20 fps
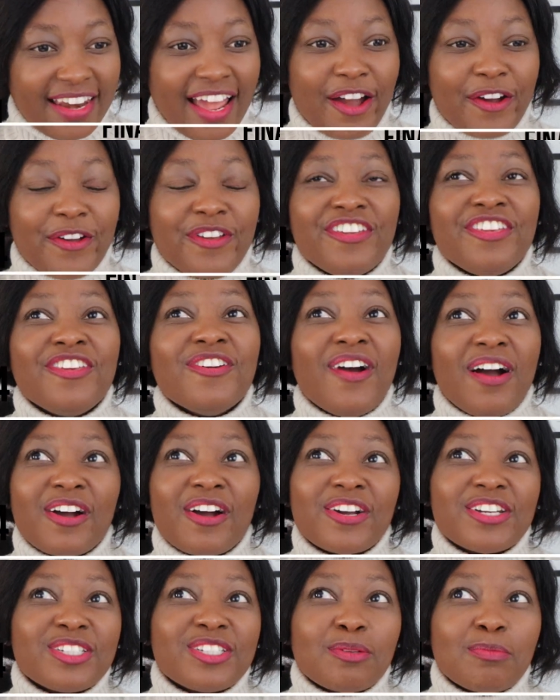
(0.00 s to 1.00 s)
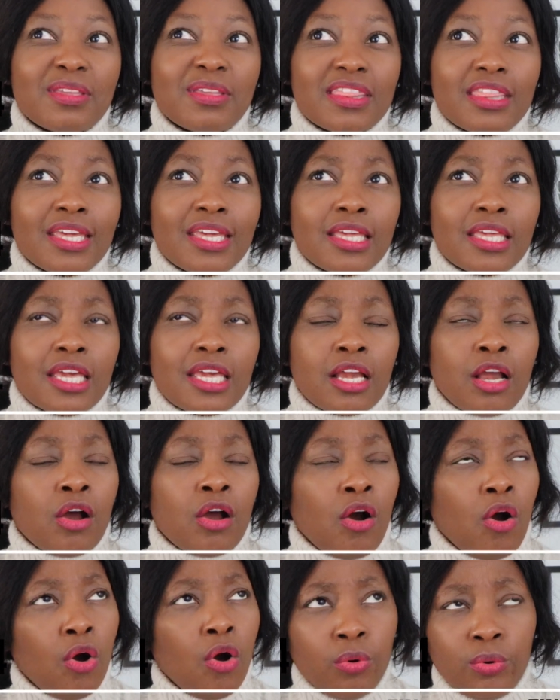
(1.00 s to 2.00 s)
Now, you are going to be
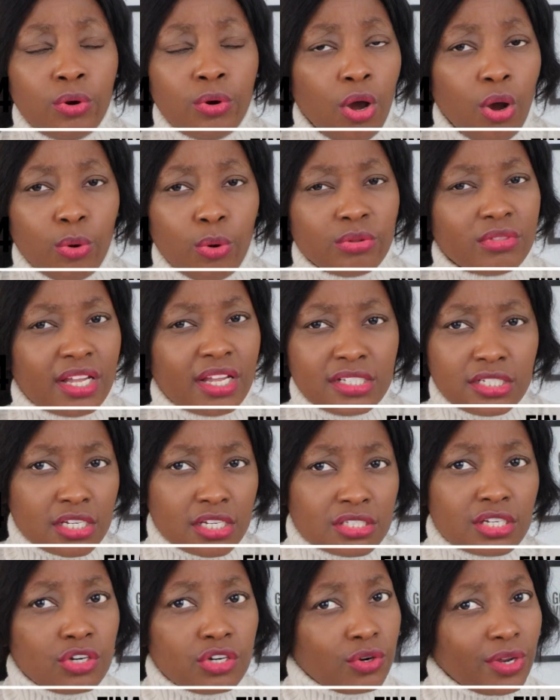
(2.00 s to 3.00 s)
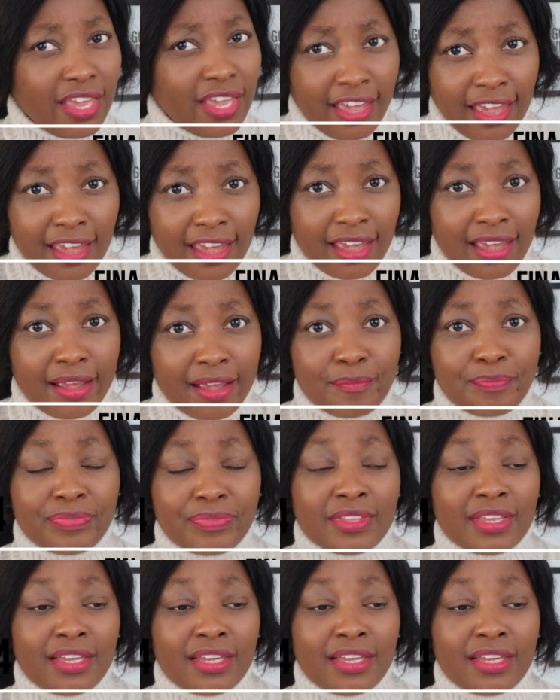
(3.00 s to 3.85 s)
thinking, oh no, that doesn't occur